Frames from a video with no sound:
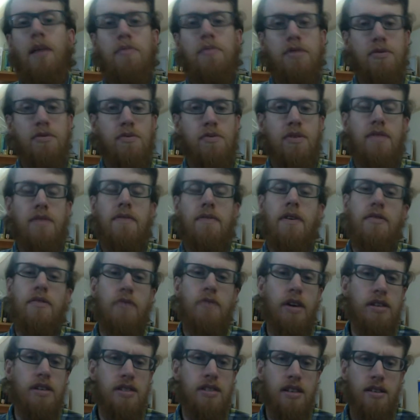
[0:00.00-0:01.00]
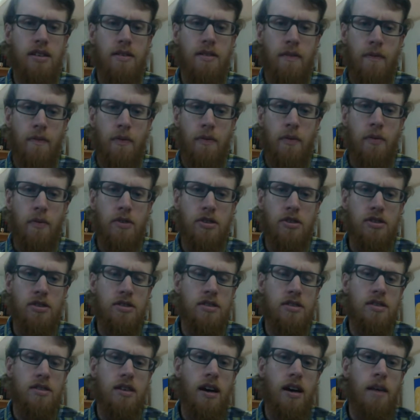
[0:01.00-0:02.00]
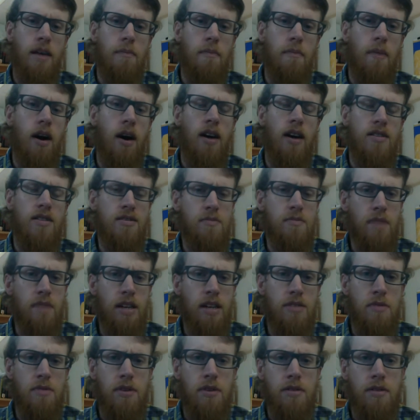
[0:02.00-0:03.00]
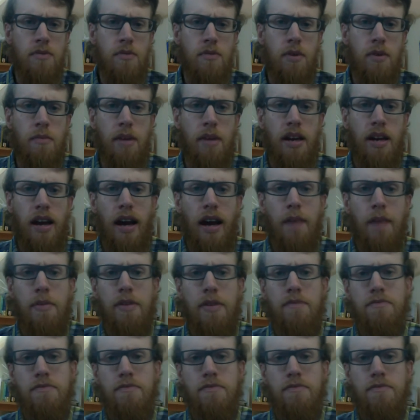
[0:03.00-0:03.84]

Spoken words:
us with the fundraising, which is awesome. That's what made it happen.